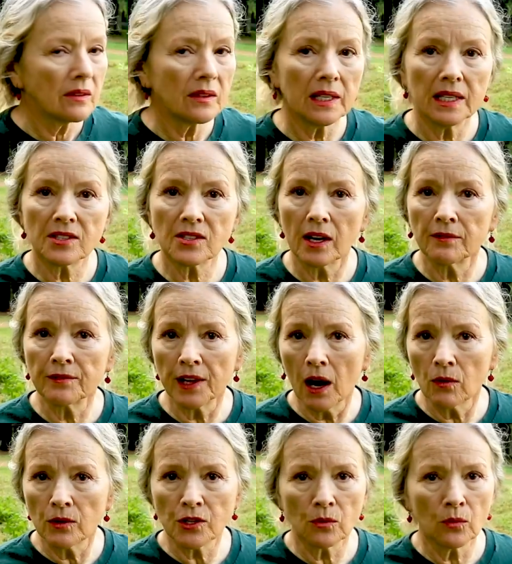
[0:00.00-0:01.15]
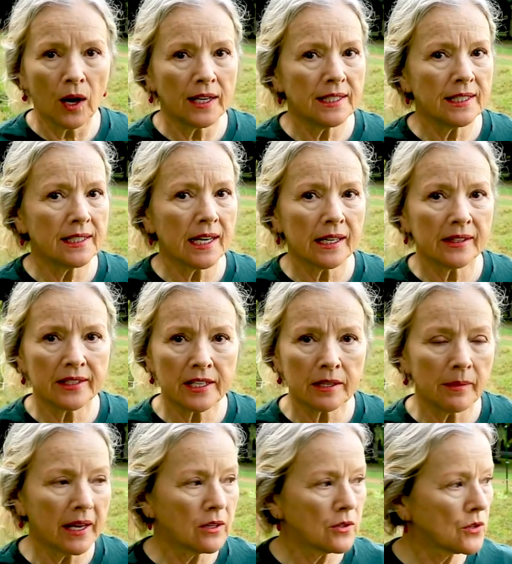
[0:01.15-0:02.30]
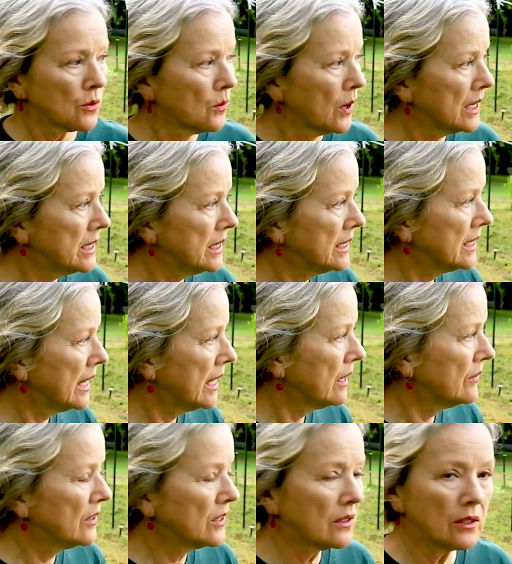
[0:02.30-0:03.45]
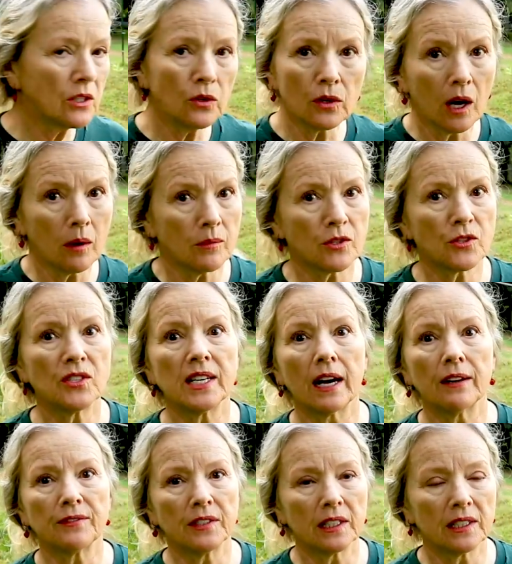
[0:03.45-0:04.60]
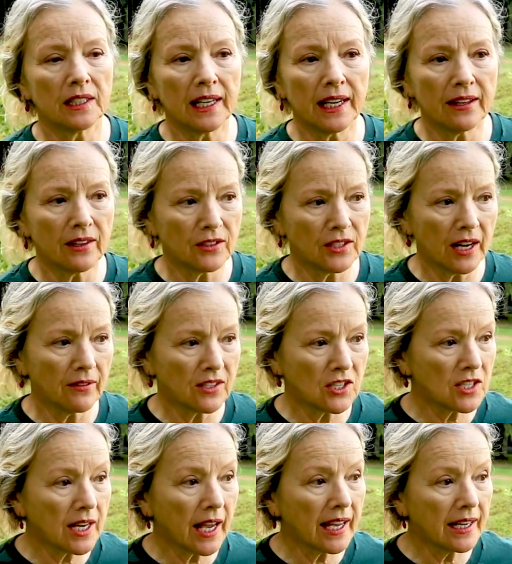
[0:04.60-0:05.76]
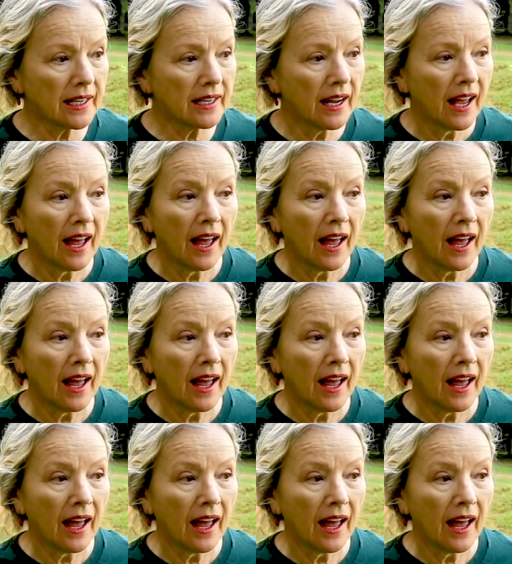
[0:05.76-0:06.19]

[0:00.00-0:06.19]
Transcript: The sunflowers are winding down, the tomatoes are winding down, the cucumbers definitely, they're devastated.